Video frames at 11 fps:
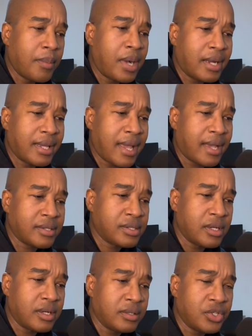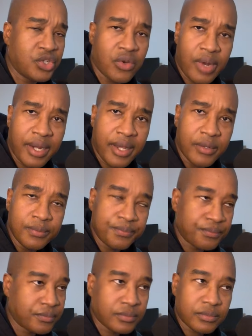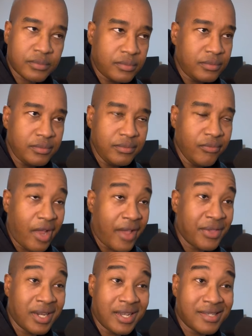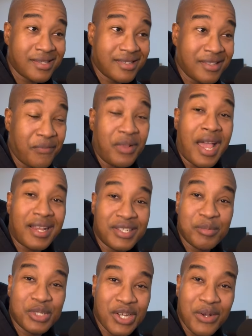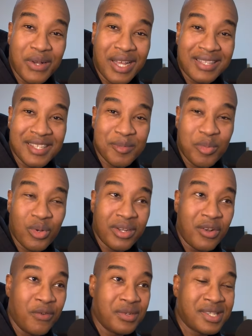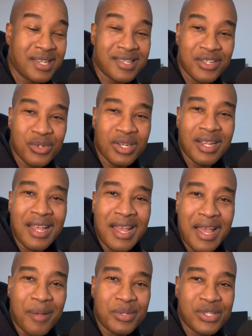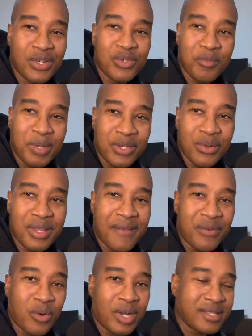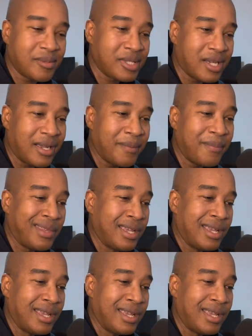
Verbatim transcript: podcasts, uh, the show radio, I think that's the flagship show at this point. Over 600 episodes. We've been doing that for quite some time.